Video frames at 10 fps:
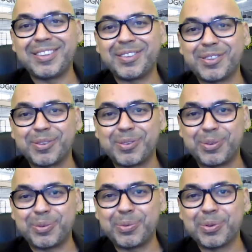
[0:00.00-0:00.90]
this
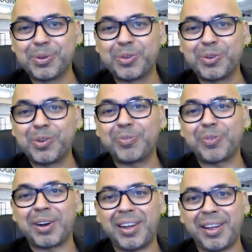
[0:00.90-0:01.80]
tool good
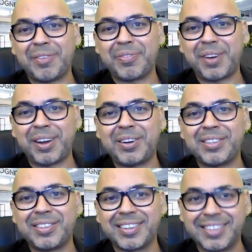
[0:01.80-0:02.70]
for IFRS
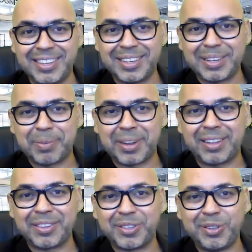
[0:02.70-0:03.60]
16
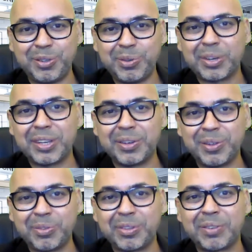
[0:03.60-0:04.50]
compliance, you can
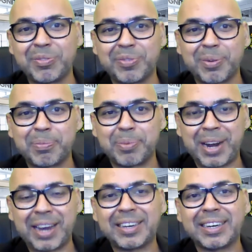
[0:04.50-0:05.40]
use it for
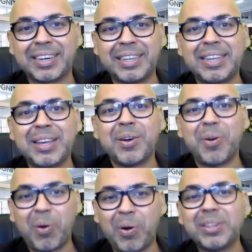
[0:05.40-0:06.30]
practically
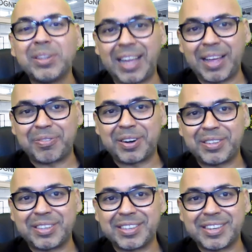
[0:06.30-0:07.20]
all the
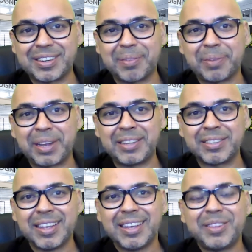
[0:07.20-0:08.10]
IFRS 16
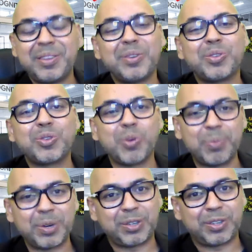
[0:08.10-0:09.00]
compliance. There is so
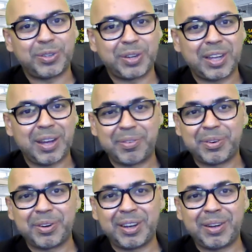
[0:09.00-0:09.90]
much to
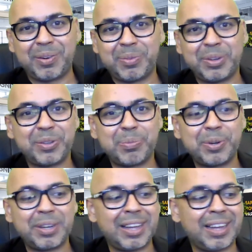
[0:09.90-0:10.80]
cover with you,
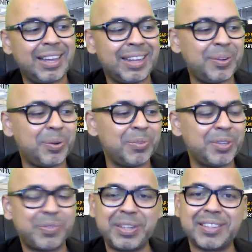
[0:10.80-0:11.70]
Budi. I
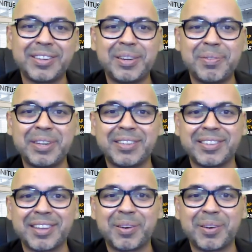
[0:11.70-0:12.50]
always feel 30 minutes